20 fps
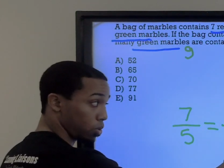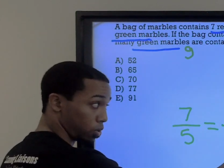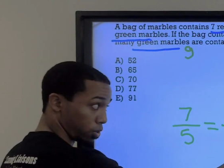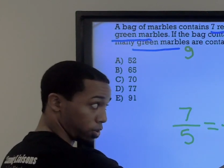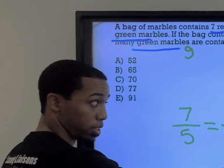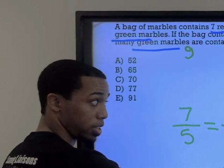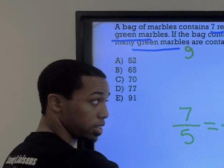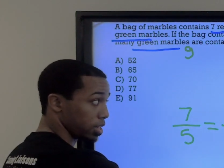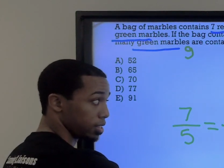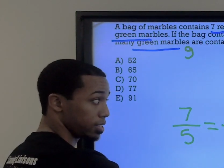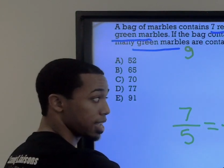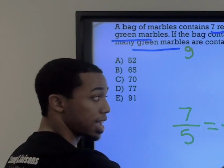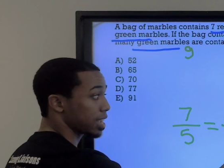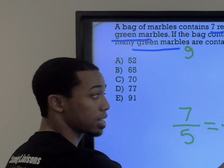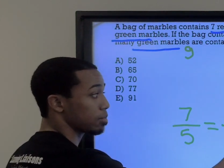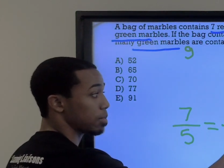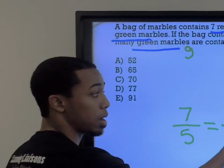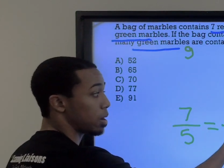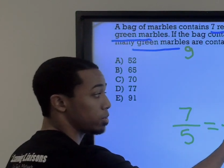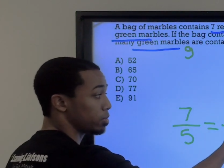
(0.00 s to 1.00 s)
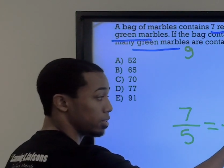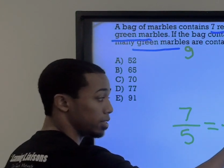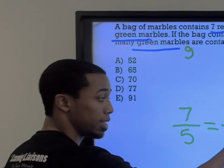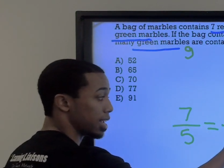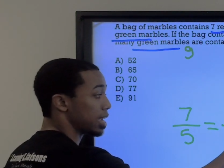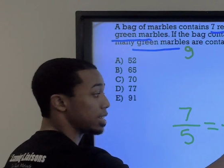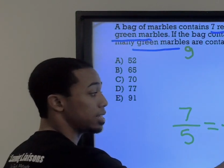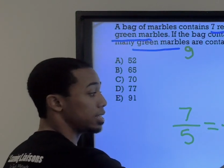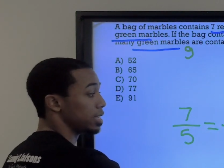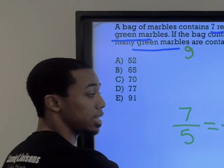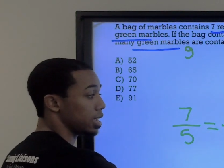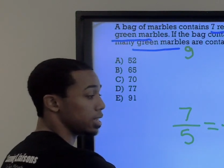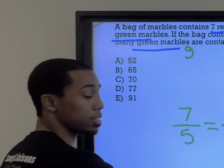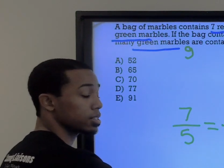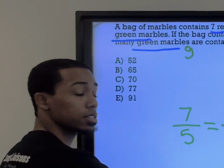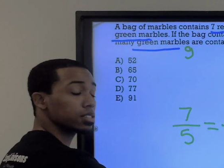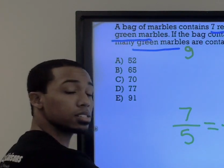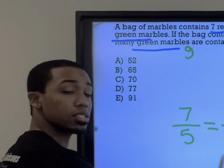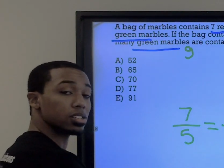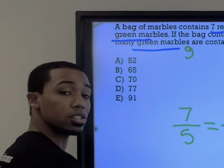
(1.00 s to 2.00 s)
or the exact amount,
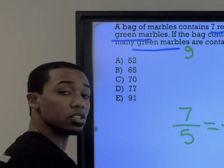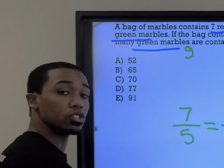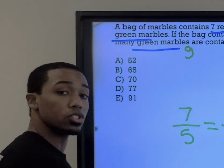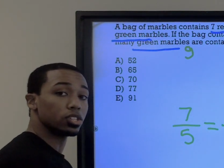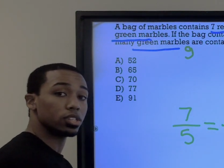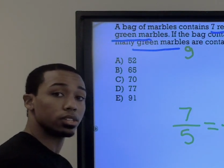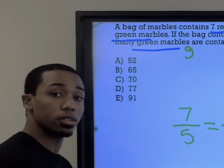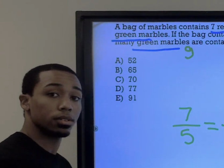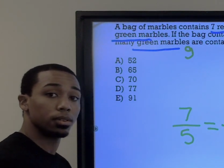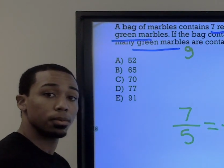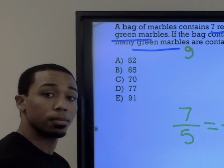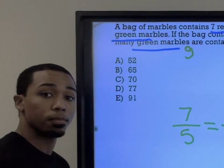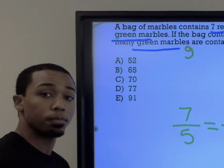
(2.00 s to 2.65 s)
98 to G.